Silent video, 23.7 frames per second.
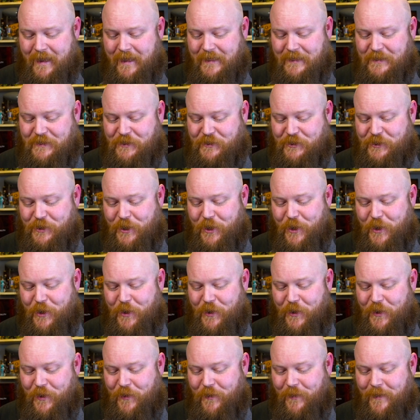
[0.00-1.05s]

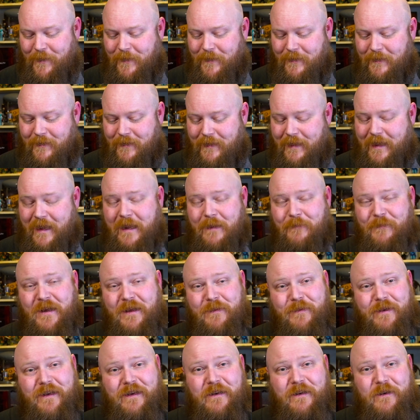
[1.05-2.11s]
so I might
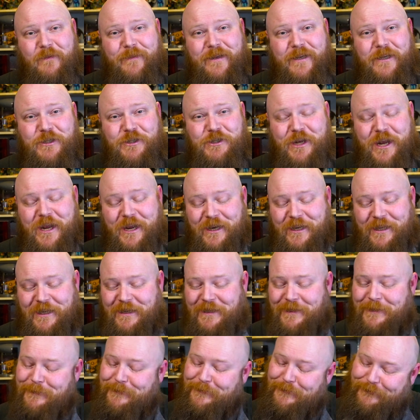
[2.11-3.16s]
be a little bit
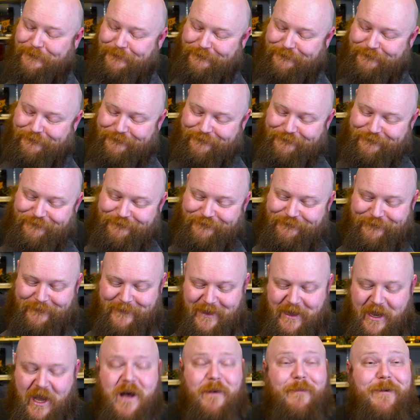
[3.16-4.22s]
jaded.
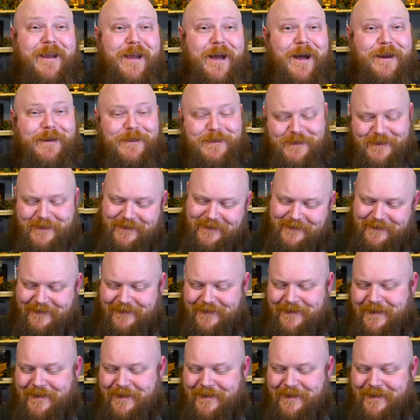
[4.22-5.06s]
I'll be honest.